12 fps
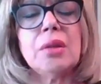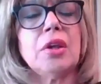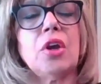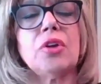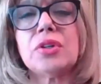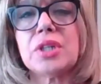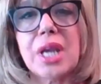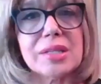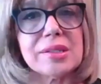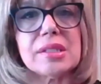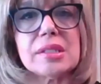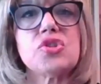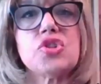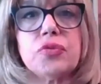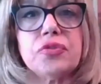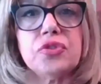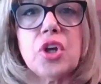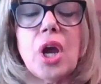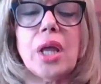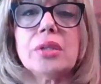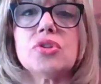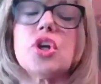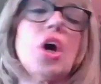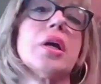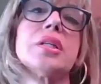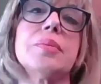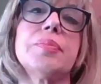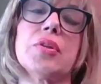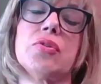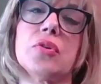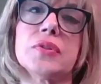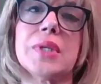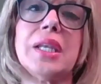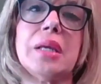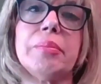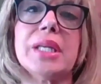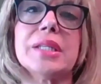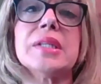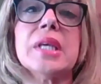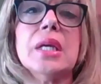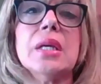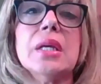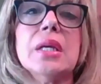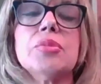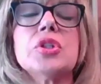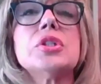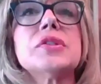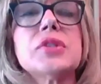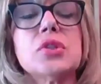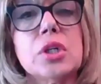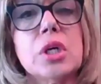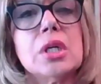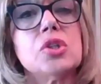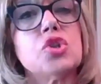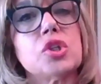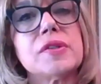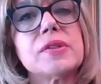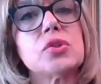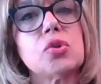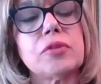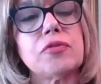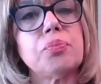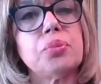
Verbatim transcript: the other guests that you've done talked about those elements, but also just sort of